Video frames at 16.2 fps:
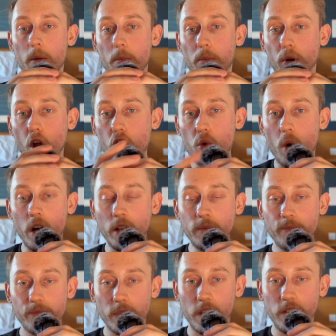Block
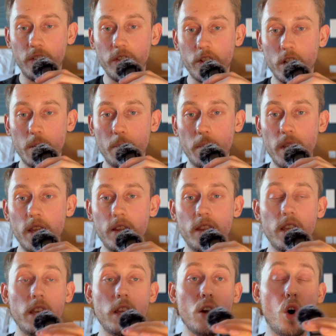1, this is going to be
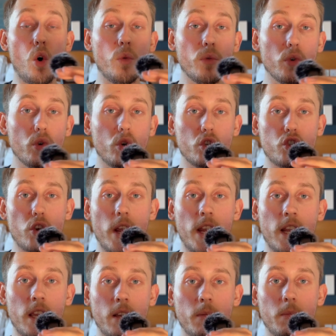the overall
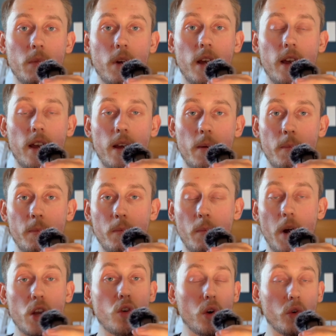training
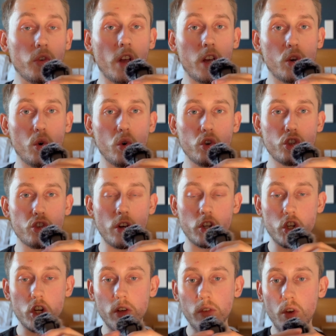microcycle
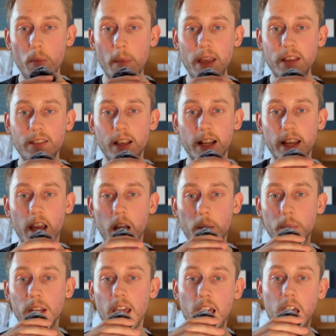structure. So basically,
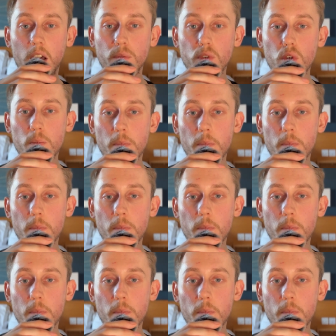I'm going to have you